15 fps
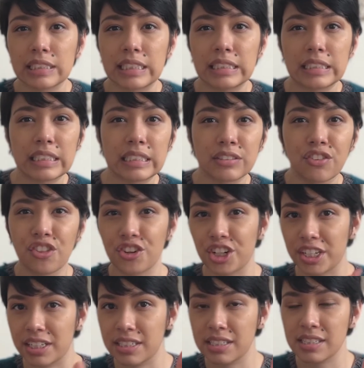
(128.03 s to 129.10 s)

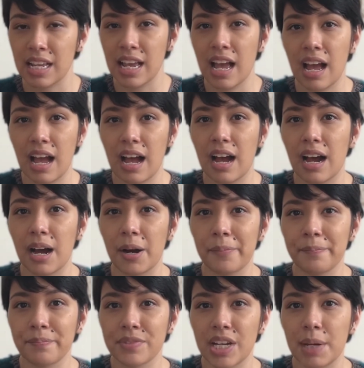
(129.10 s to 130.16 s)

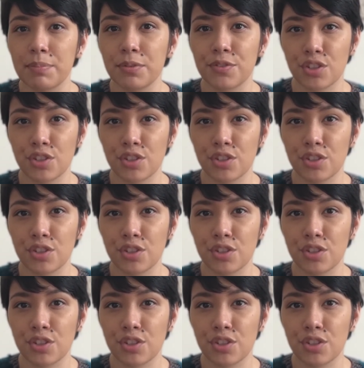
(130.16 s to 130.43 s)
1930s type of